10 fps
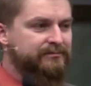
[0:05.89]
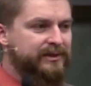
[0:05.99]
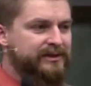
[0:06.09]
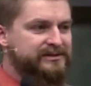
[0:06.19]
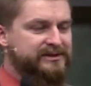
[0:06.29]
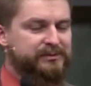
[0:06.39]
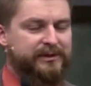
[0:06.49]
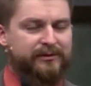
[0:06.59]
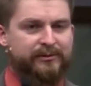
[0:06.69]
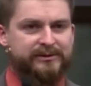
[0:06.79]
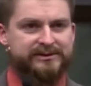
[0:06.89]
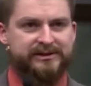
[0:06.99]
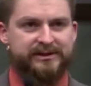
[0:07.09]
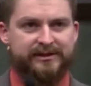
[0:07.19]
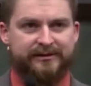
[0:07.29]
because it's been almost
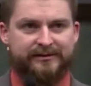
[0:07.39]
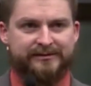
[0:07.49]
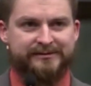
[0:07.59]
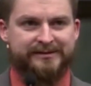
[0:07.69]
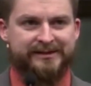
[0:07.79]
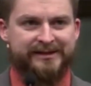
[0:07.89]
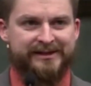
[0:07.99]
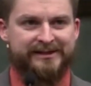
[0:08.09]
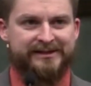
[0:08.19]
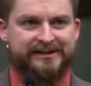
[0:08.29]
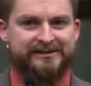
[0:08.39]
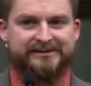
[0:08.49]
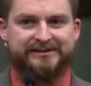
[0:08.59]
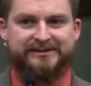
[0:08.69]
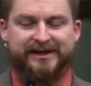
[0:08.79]
a year
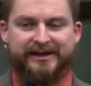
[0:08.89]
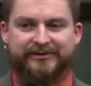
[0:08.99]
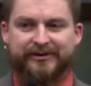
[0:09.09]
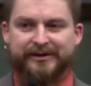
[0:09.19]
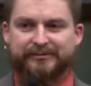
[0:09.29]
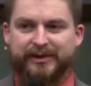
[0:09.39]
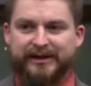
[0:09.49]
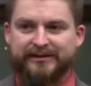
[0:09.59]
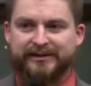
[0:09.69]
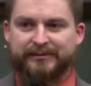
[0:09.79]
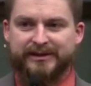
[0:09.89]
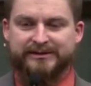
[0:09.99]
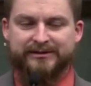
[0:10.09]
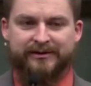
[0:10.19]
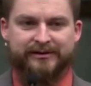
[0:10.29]
since that dreaded pandemic
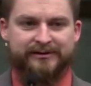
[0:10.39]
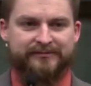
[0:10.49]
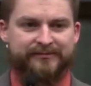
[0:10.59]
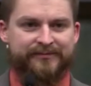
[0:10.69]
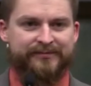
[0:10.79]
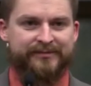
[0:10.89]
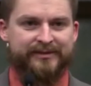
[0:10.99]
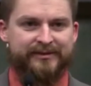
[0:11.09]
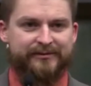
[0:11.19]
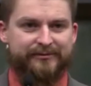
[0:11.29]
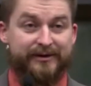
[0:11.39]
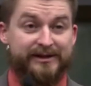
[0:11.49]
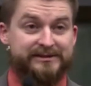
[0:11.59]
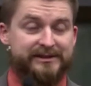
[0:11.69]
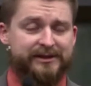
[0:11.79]
started, for
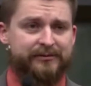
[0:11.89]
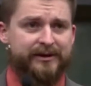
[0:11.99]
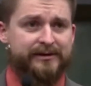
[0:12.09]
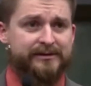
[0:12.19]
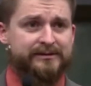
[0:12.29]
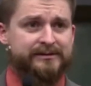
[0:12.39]
us anyway.